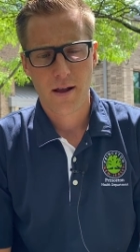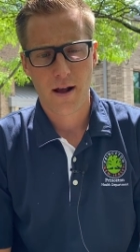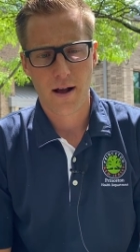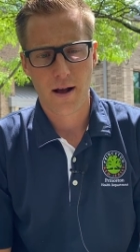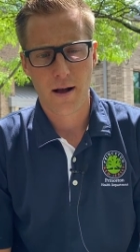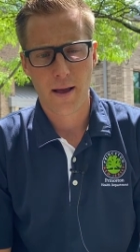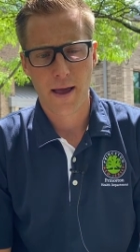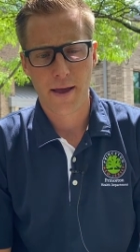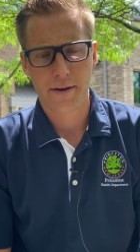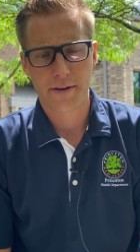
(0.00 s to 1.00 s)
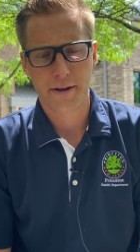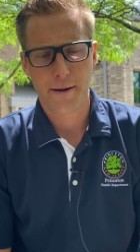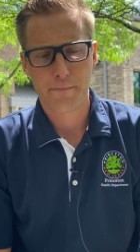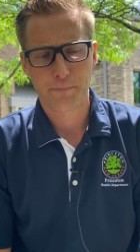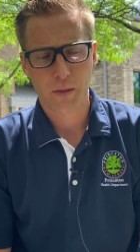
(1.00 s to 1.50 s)

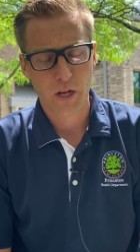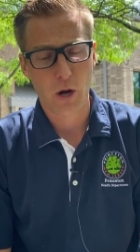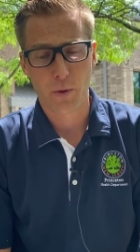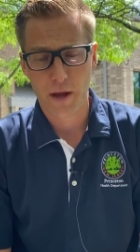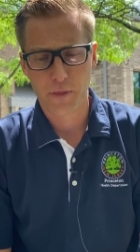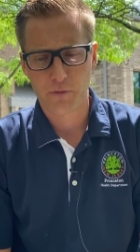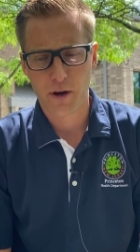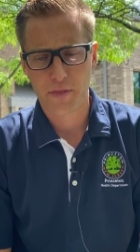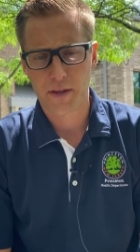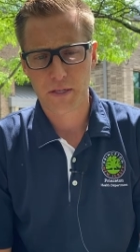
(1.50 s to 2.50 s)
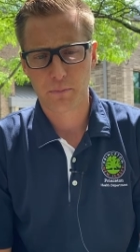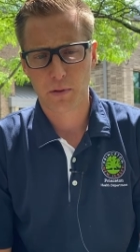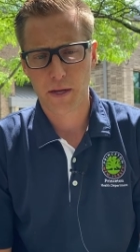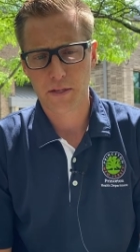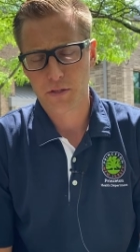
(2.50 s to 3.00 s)
Without the right things in
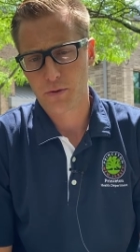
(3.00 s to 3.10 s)
place,